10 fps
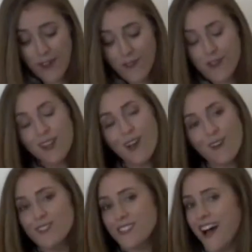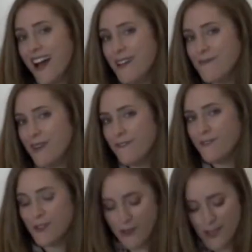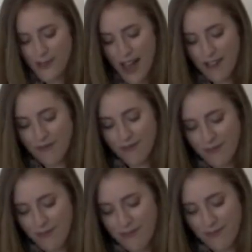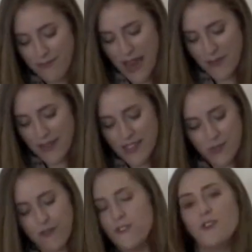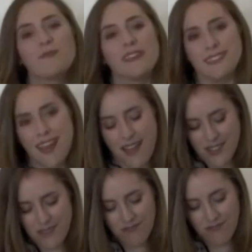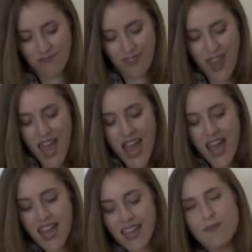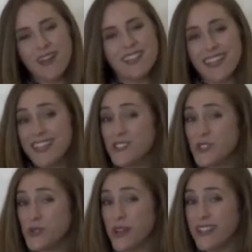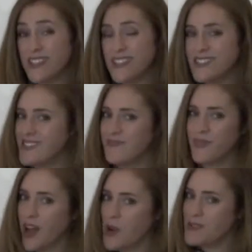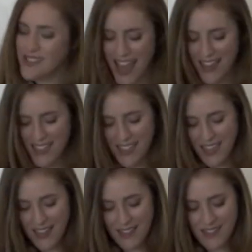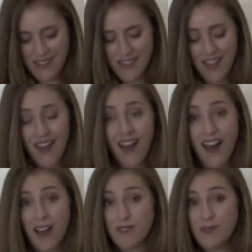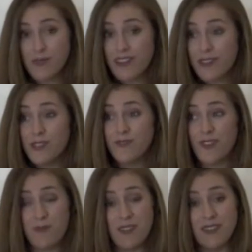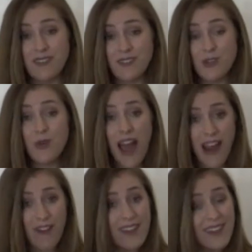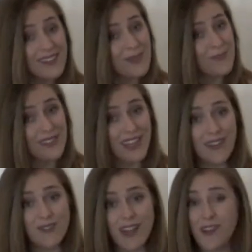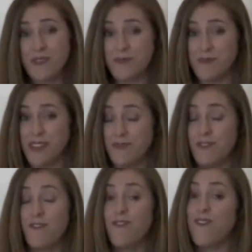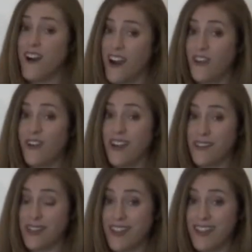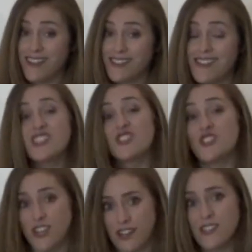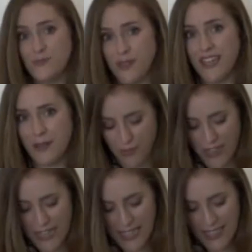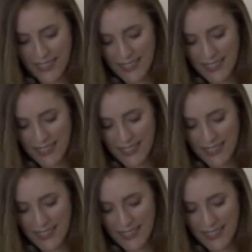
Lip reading: For a long time, my views about babies were firmly set. In my teens and 20s, I was anti-kids. I was one of those feminists who arrogantly believed I was meant for far greater things than just being a breeder.